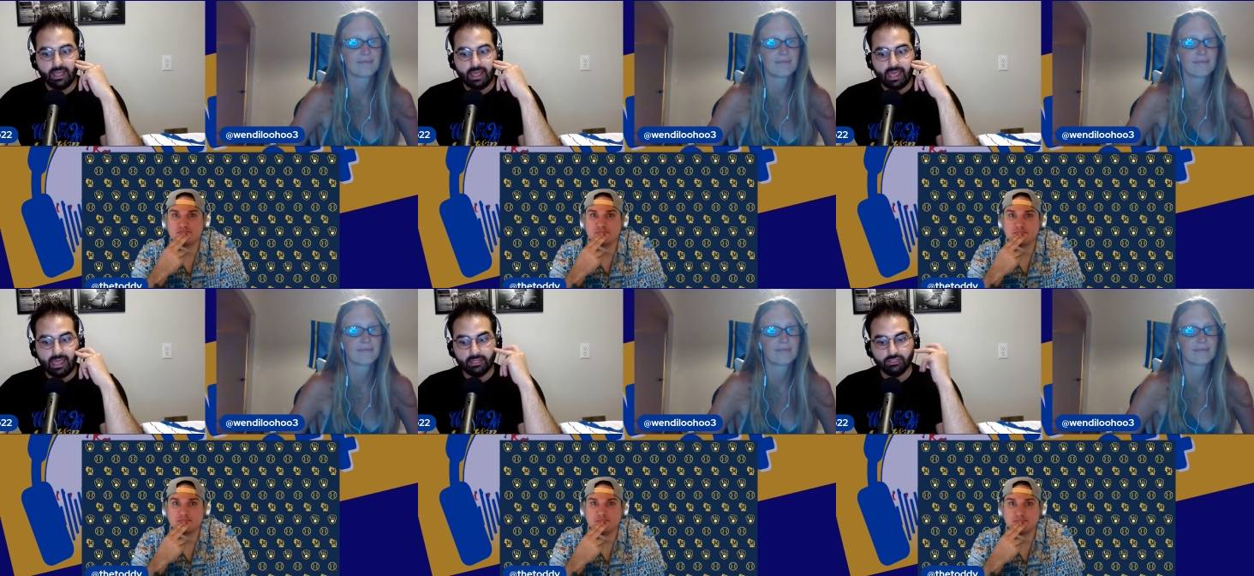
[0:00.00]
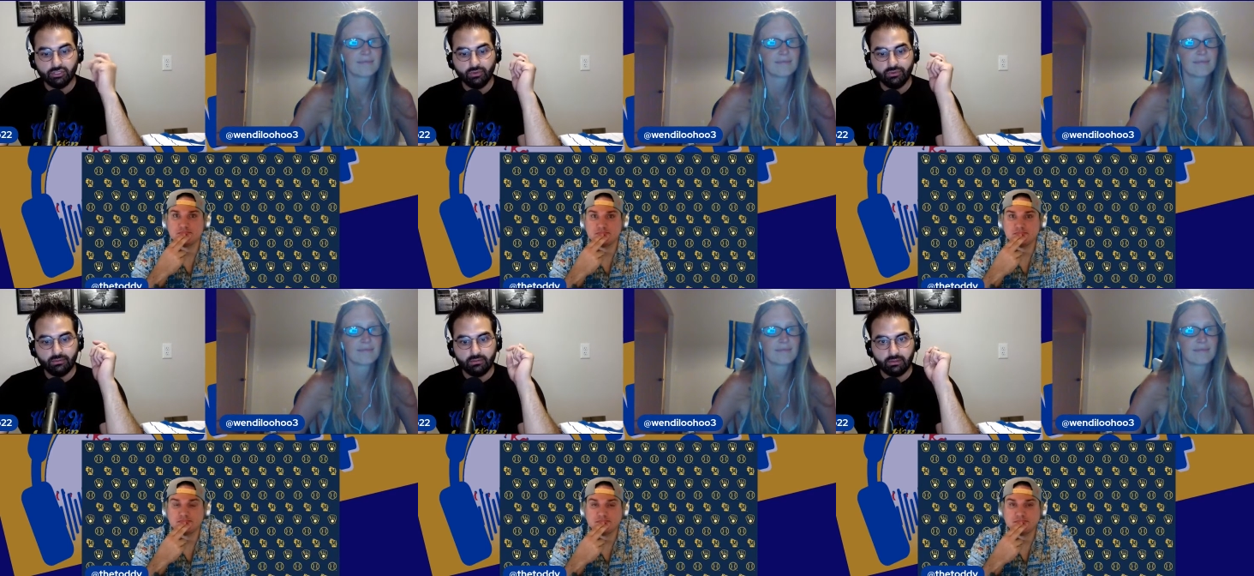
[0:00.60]
Speaker 1: and so
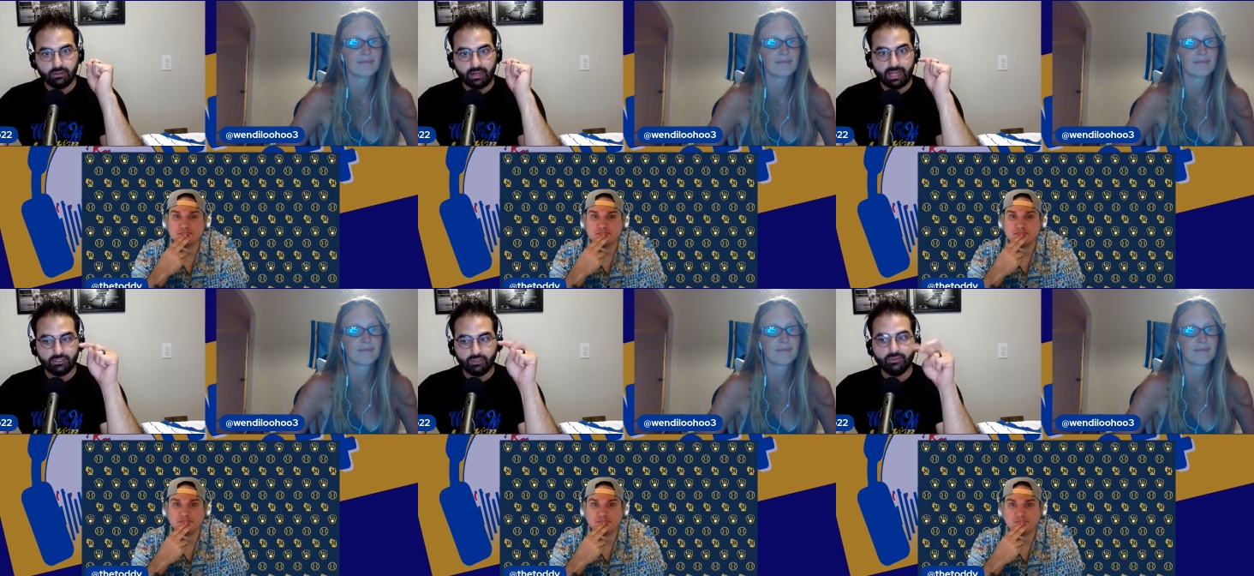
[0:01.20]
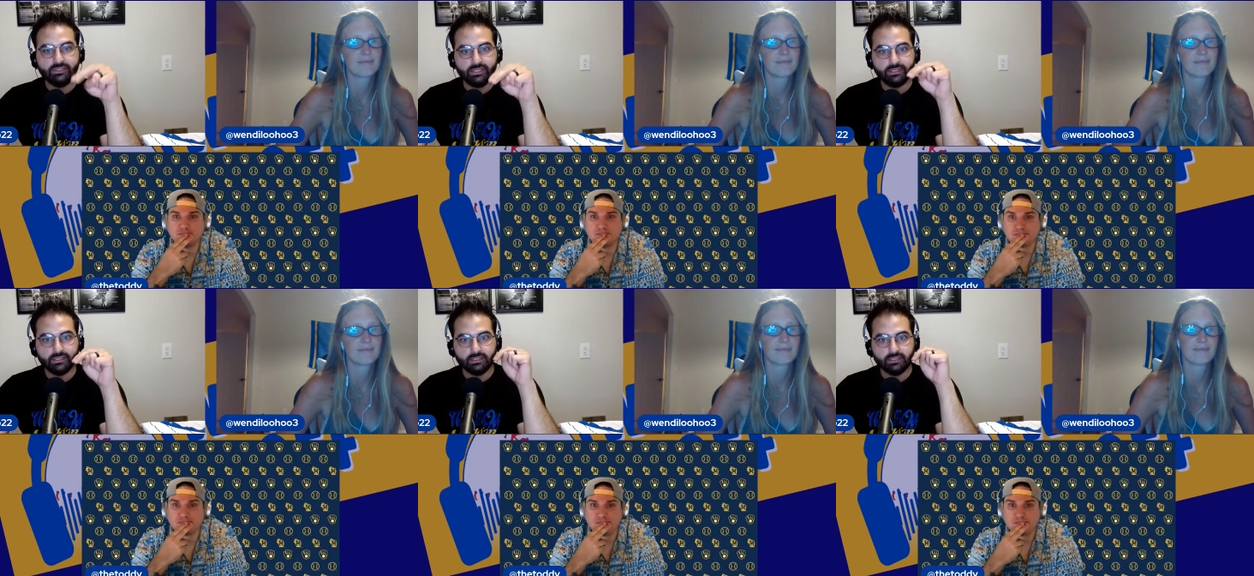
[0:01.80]
last two
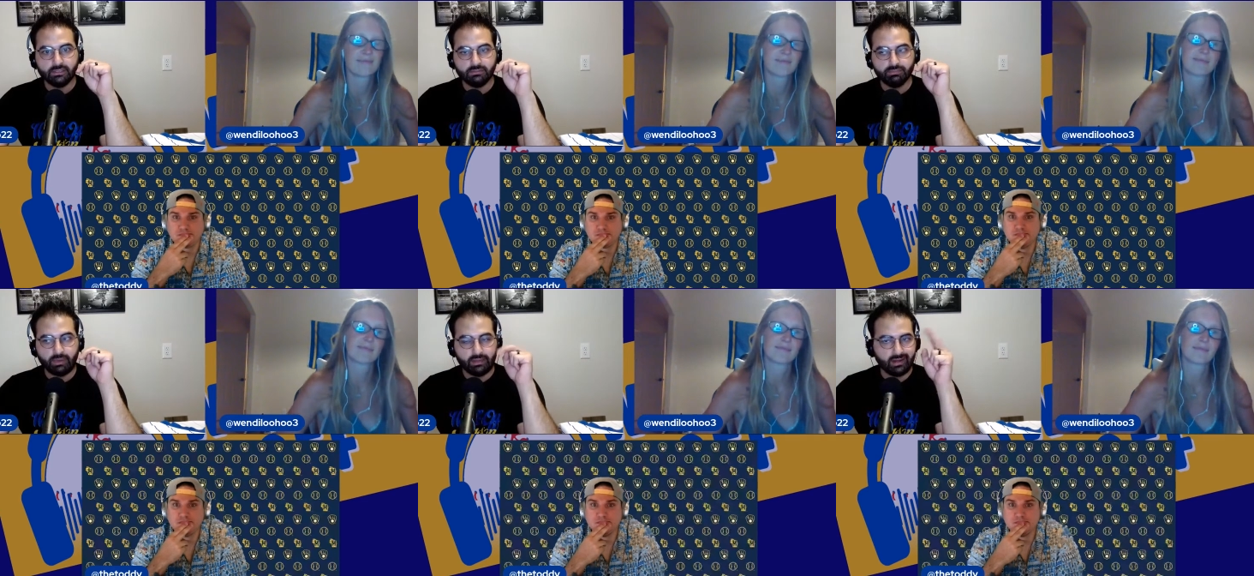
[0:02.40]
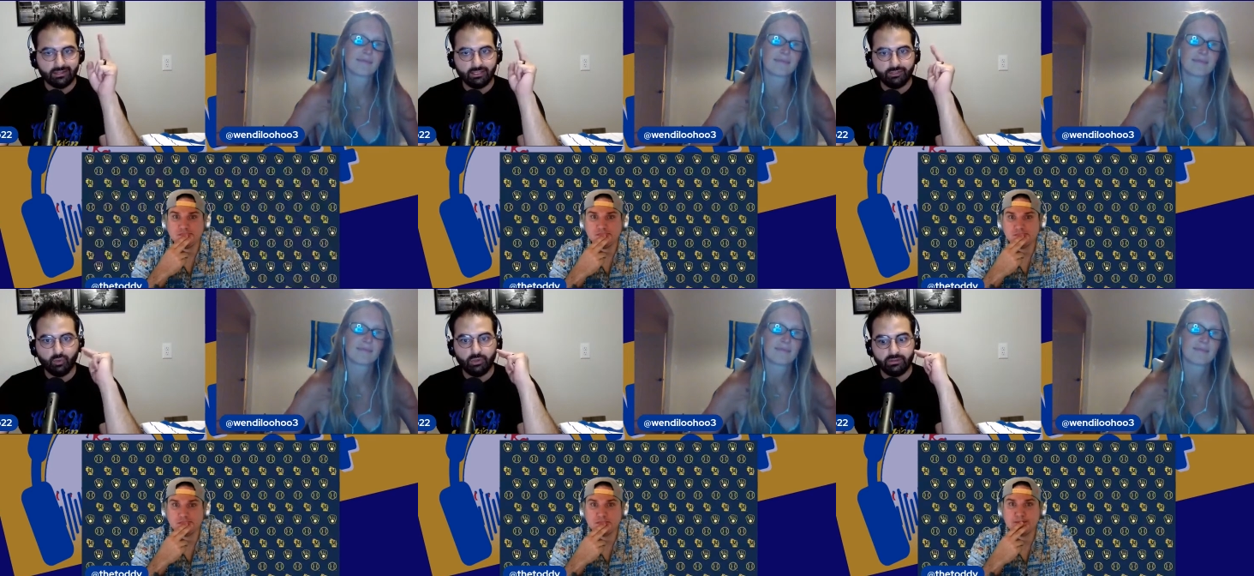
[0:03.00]
seasons like 19 and
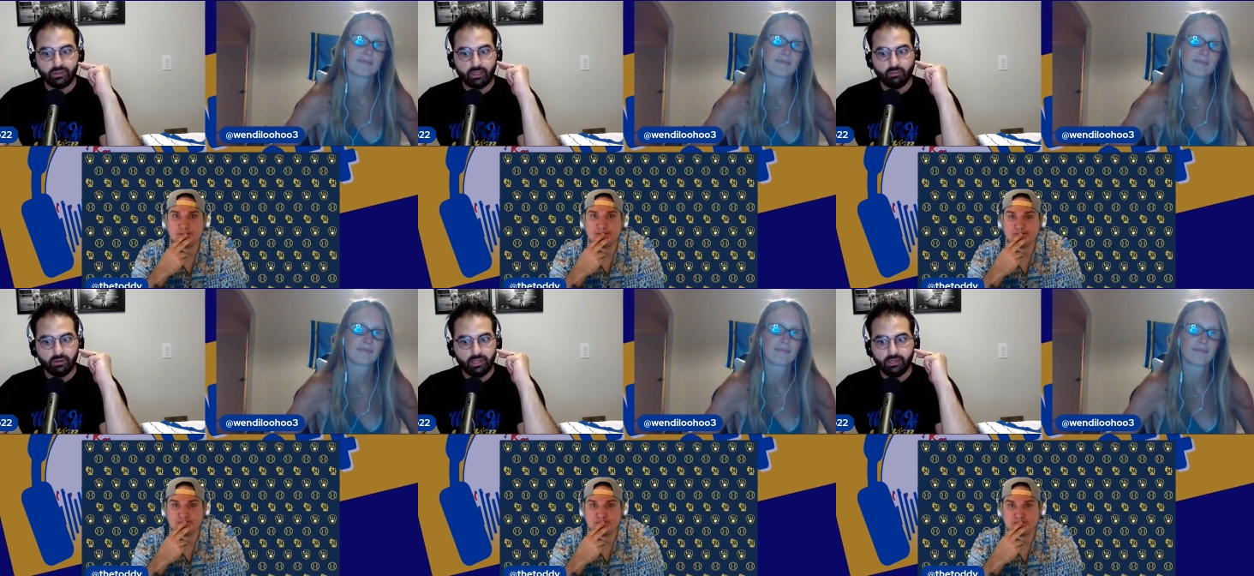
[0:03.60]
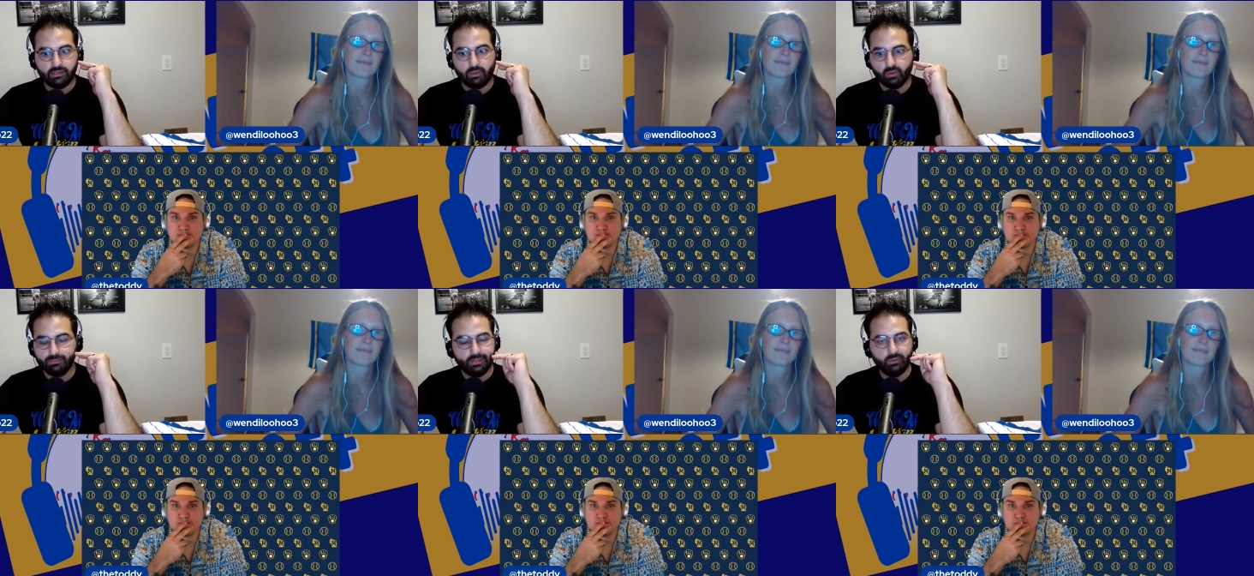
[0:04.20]
20, they weren't hitting. They
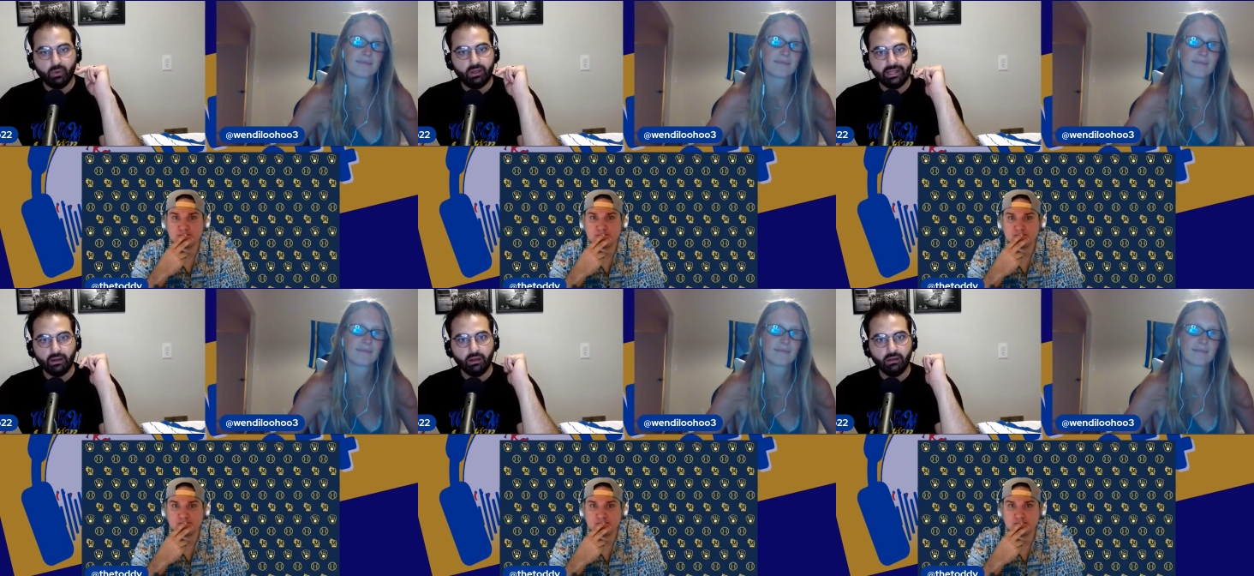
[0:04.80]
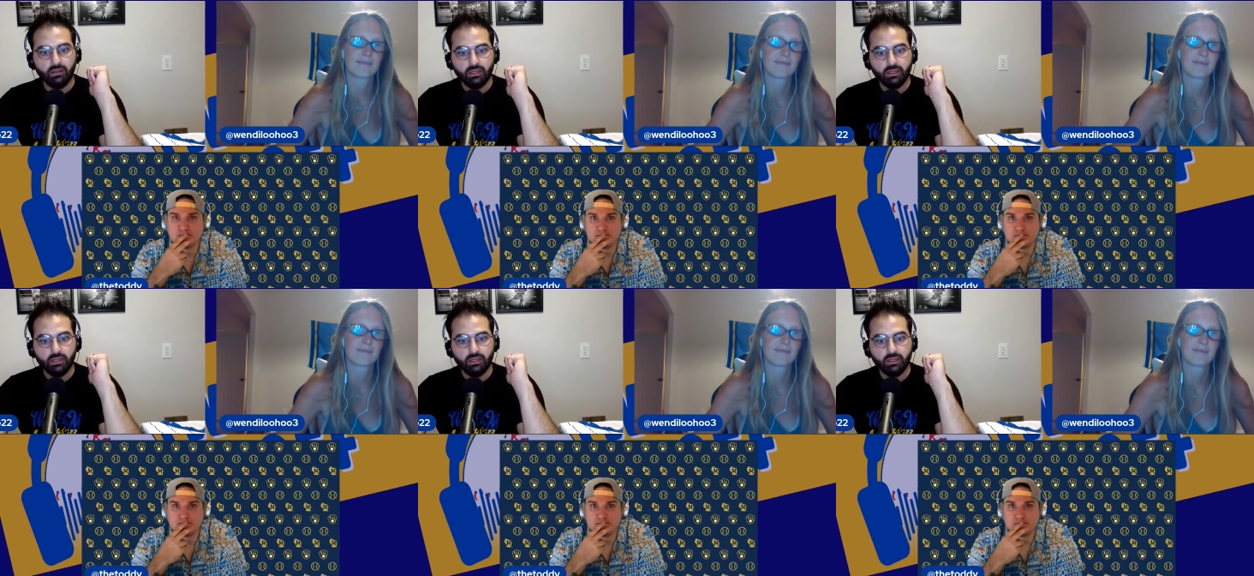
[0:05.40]
weren't playing well at all.